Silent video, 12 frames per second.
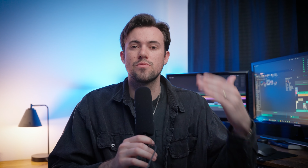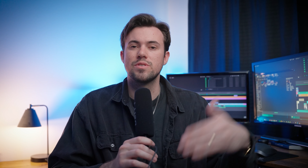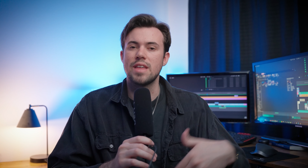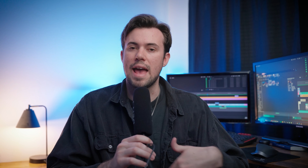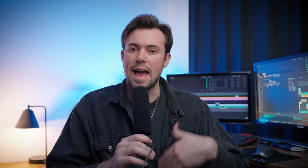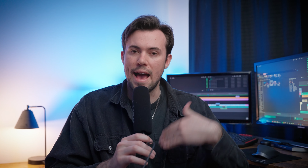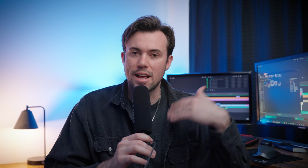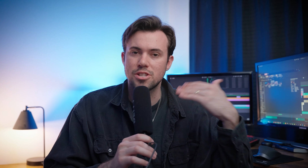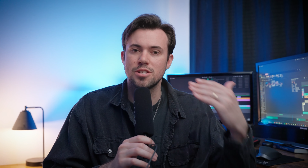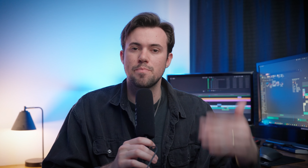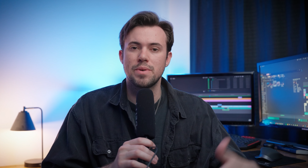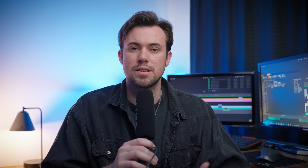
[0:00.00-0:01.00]
when the
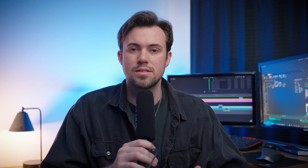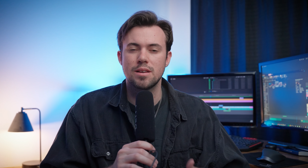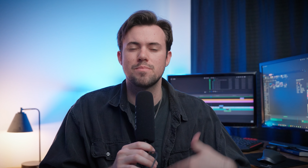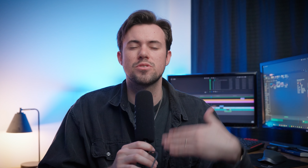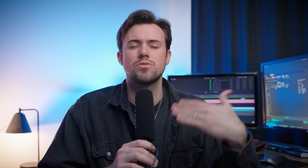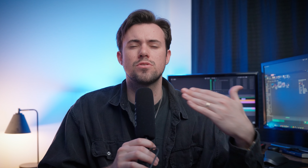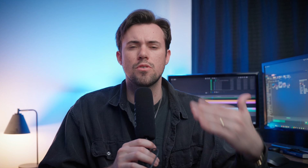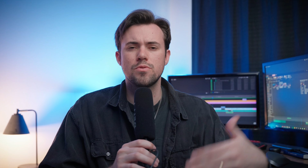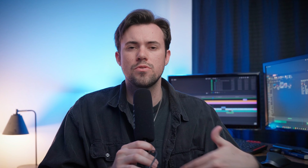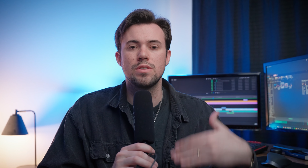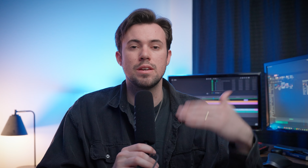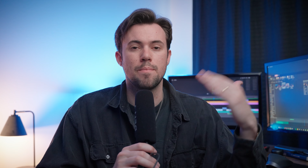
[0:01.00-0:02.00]
action picks up, so
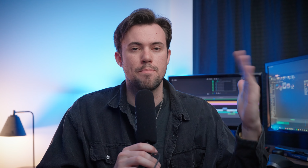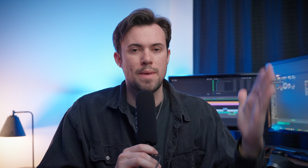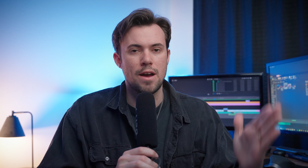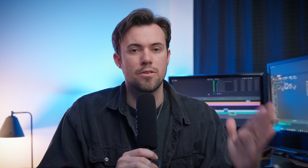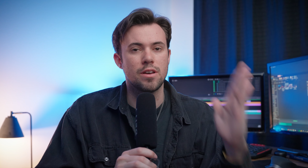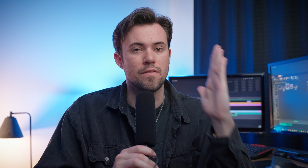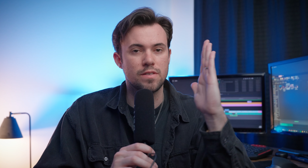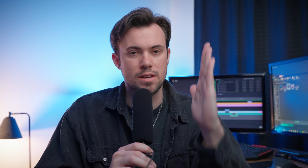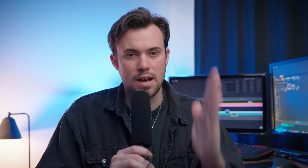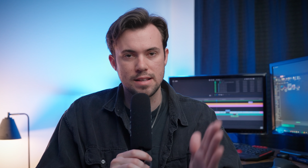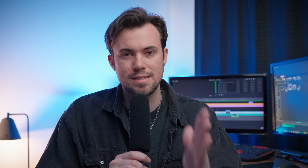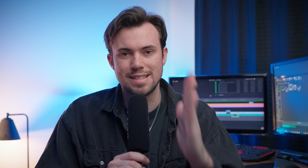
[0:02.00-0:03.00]
do the amount of
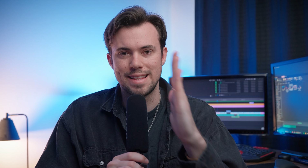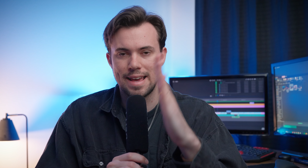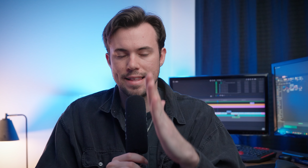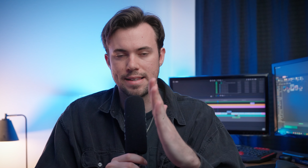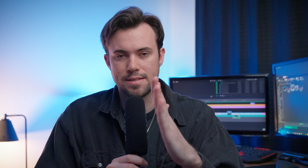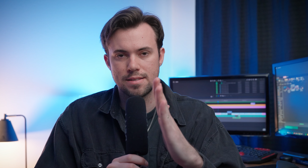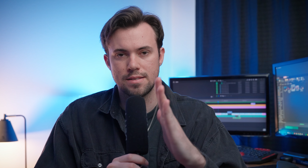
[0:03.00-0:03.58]
cuts and edits.